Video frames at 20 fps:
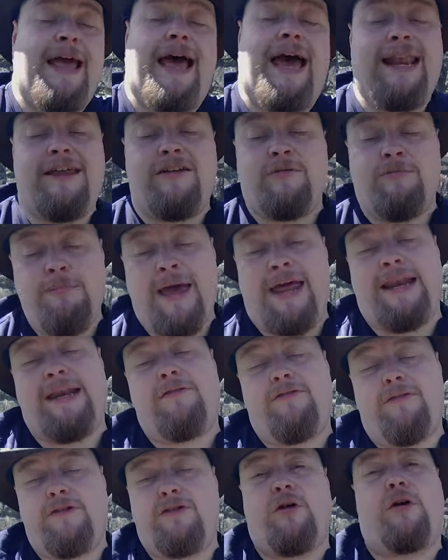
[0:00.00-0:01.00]
And as
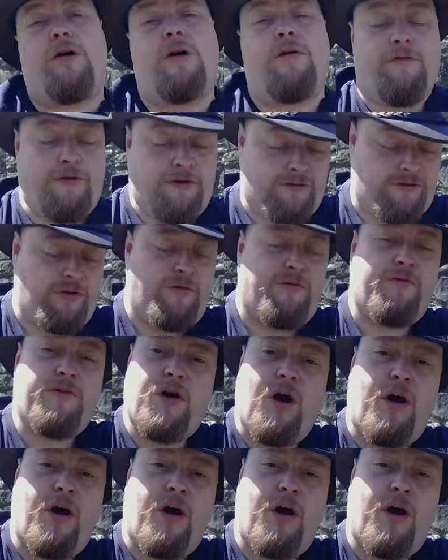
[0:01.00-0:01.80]
many photographers who've